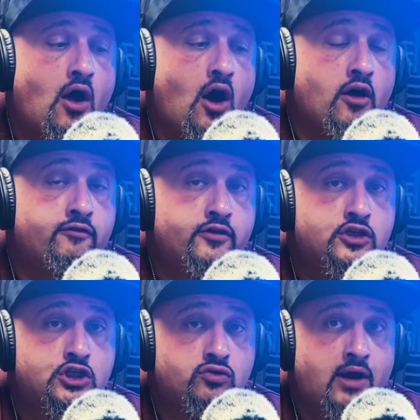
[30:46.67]
of
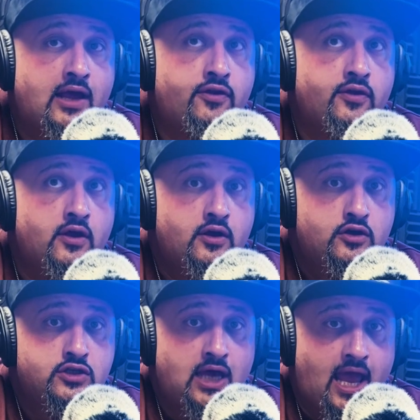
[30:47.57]
strength
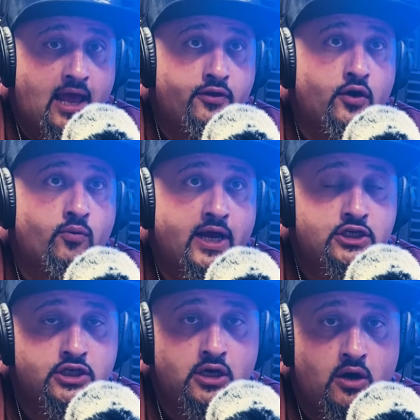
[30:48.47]
to handler
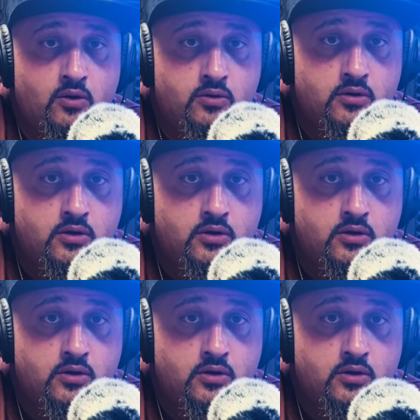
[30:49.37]
ratio.